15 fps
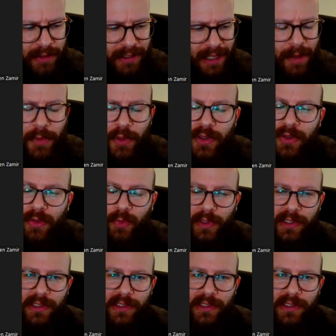I'm used to
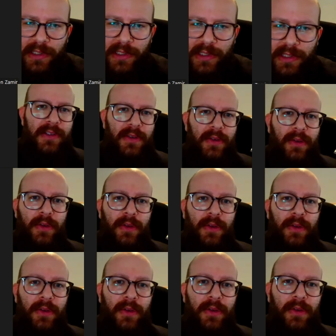reason around it is to look
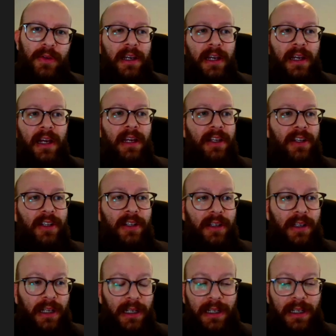at
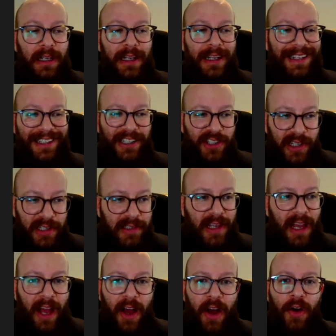uh, just
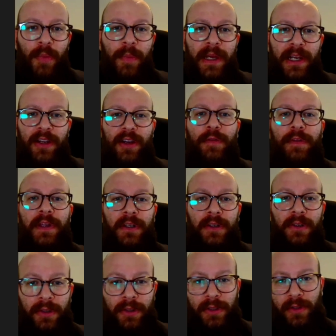how many of the
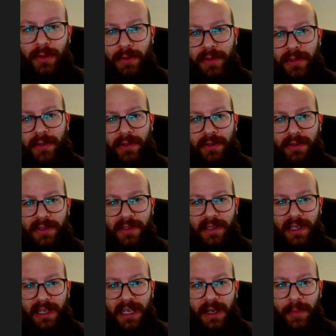good
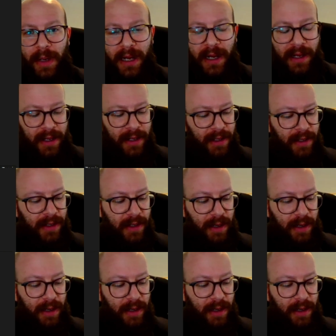users am I